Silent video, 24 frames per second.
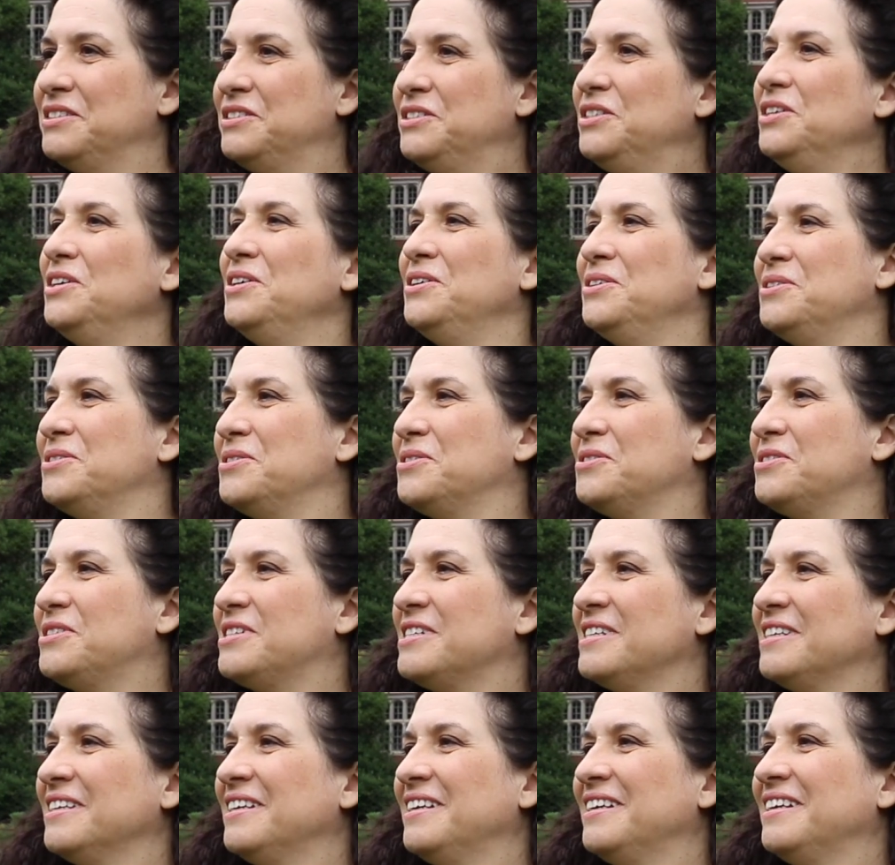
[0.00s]

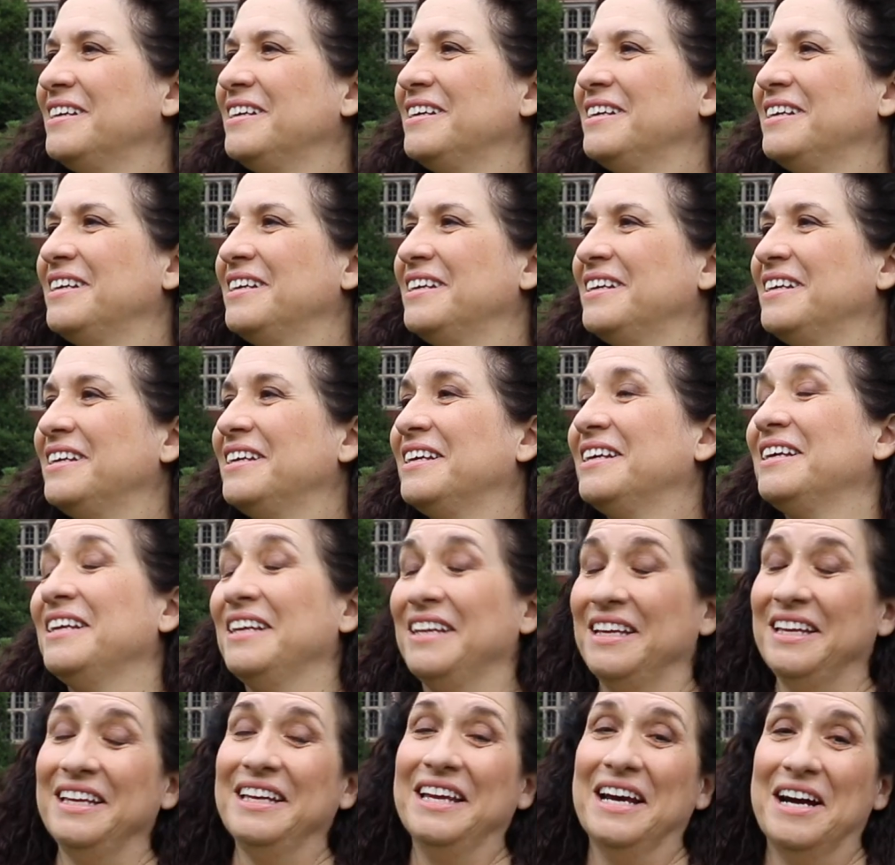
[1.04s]
dudes,
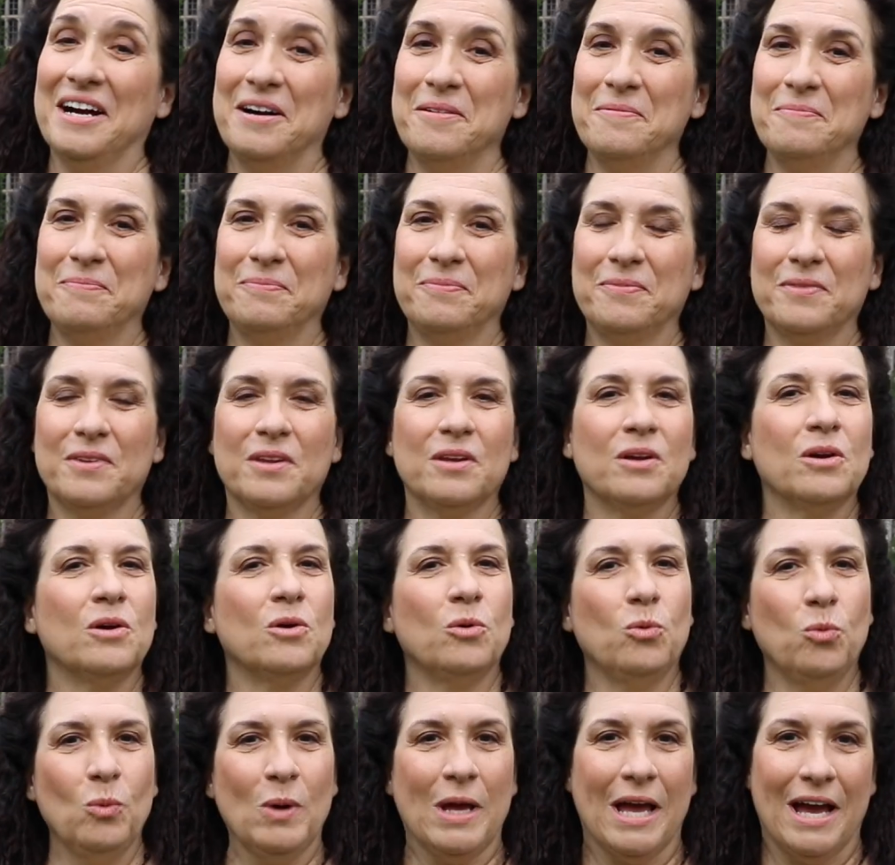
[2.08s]
yeah,
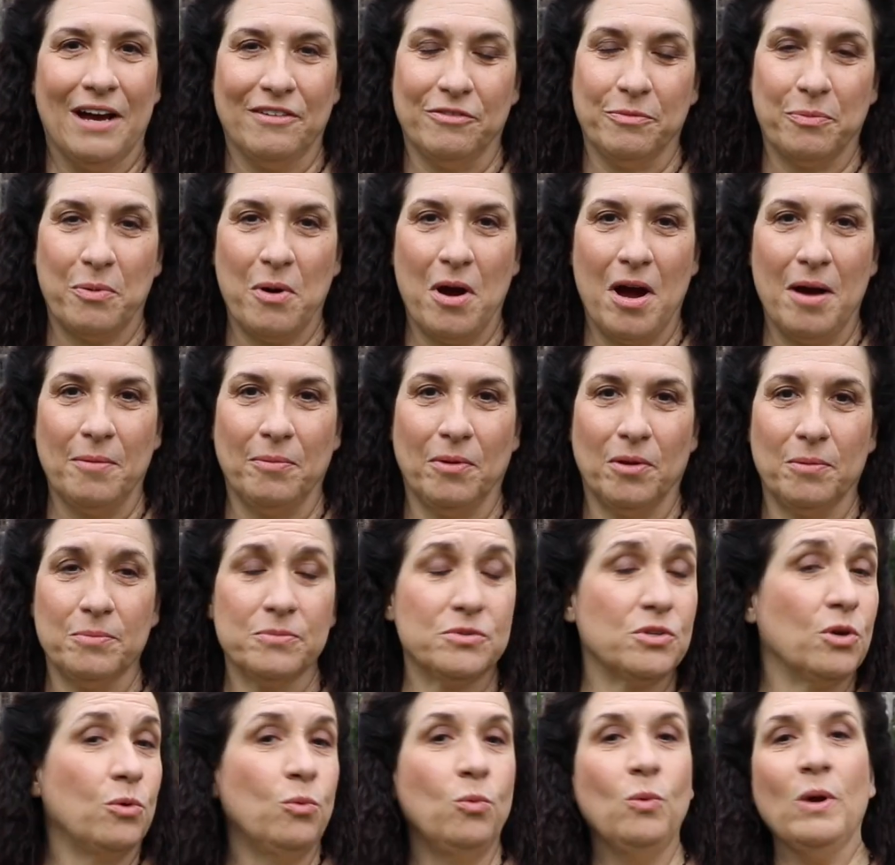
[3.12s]
we have
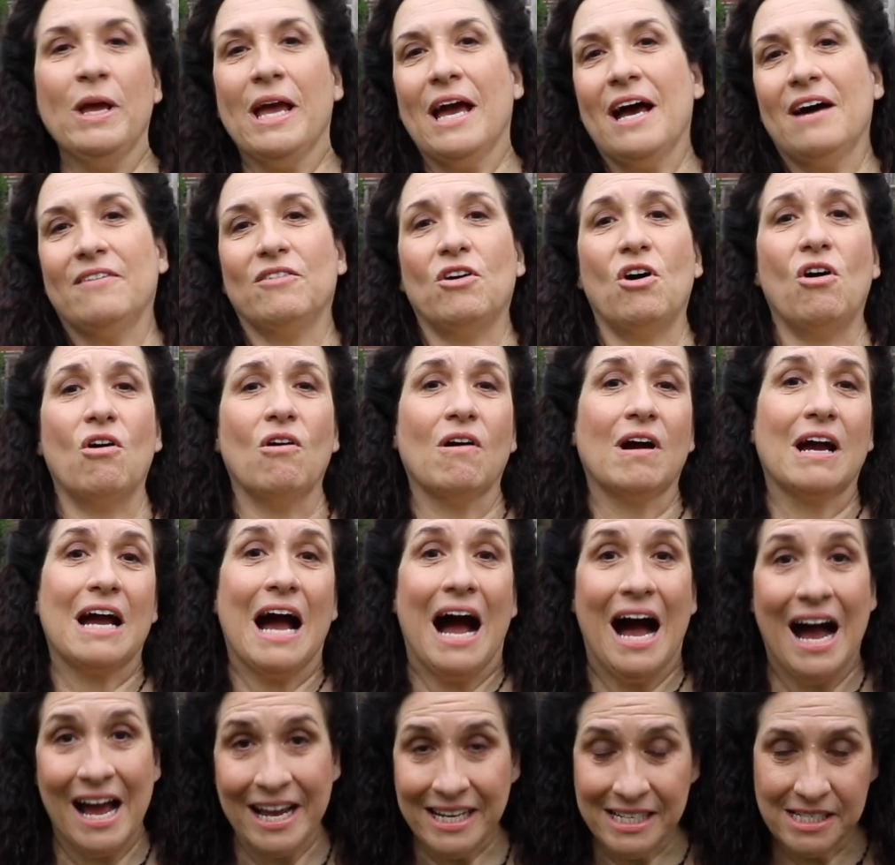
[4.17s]
problems. We have all
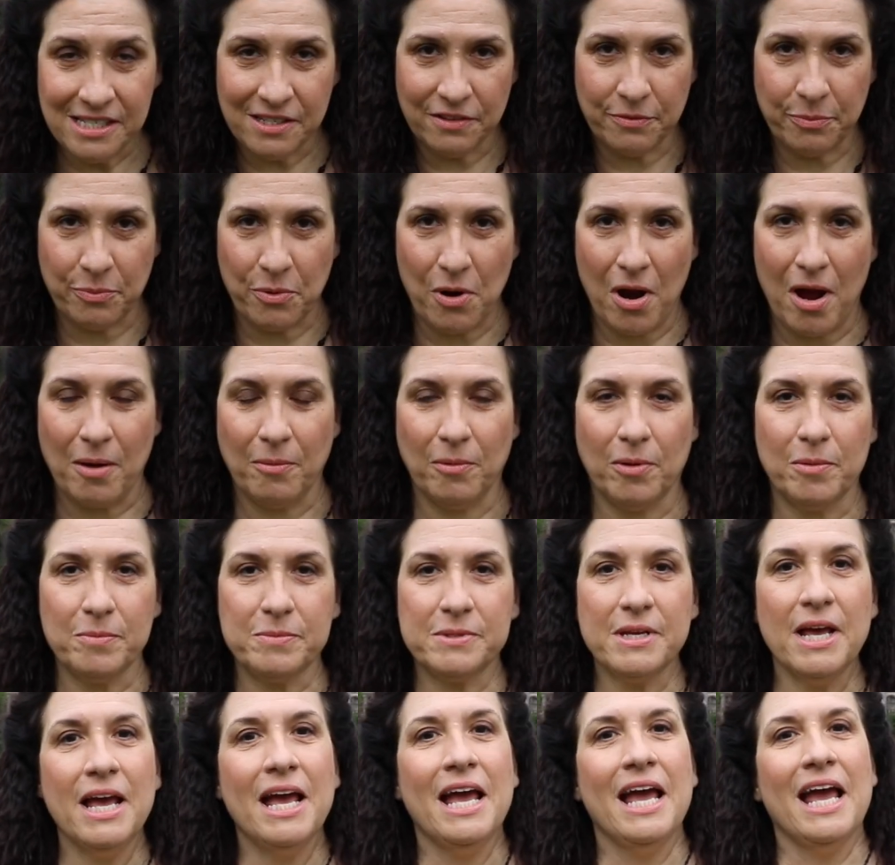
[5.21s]
kinds of
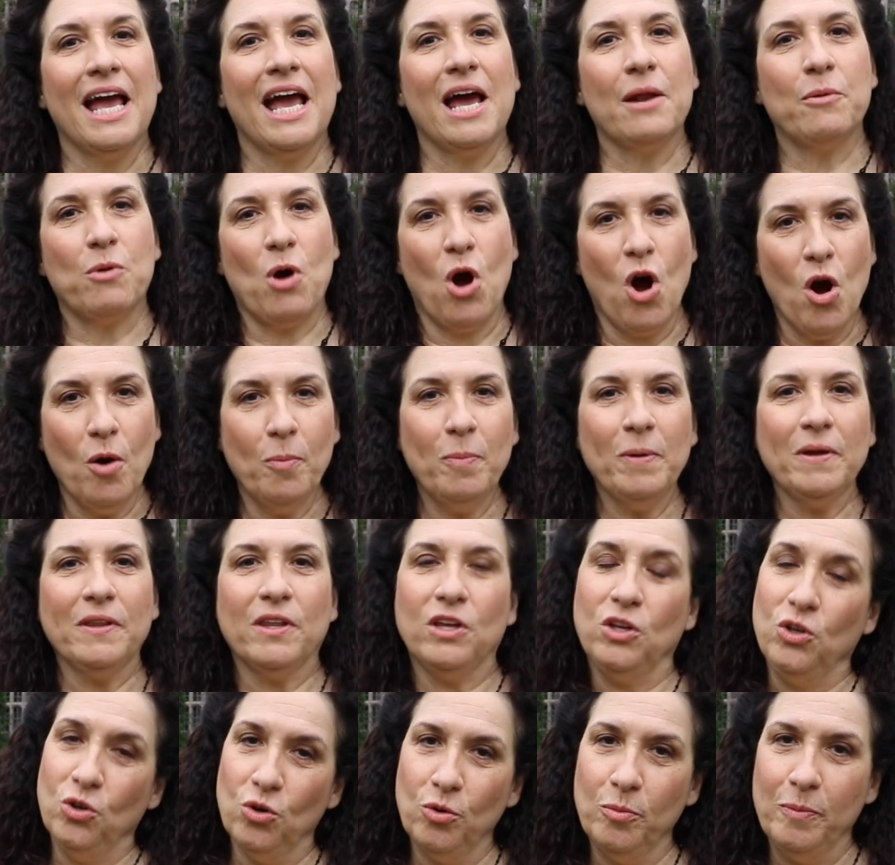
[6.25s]
problems. And we're hoping
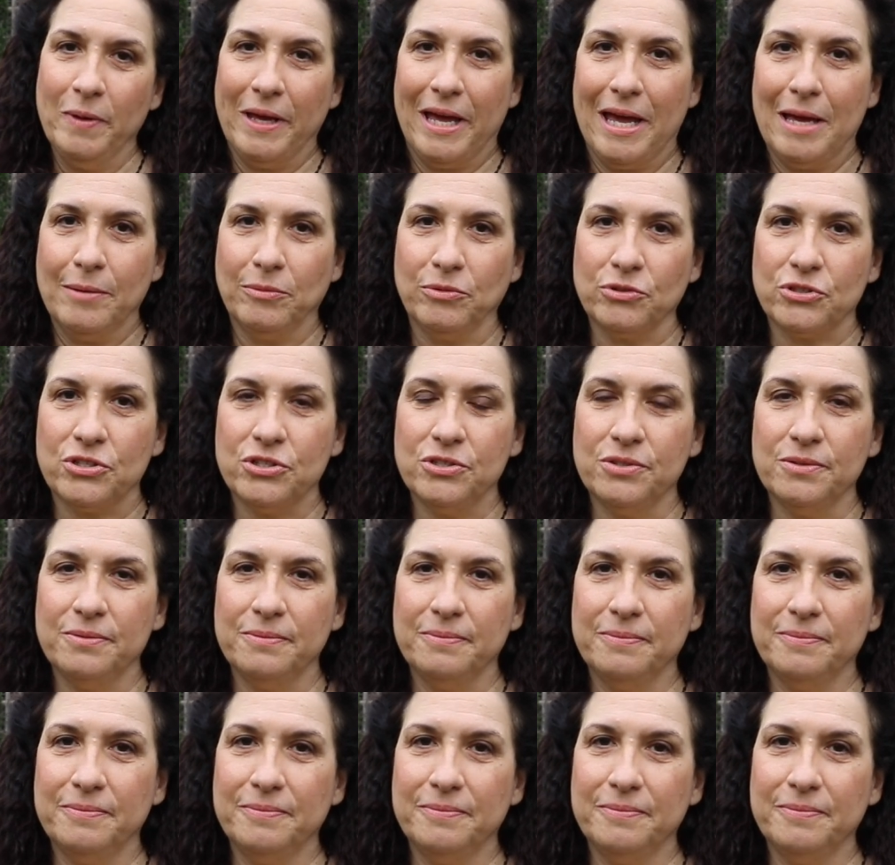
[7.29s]
that you'll be able to,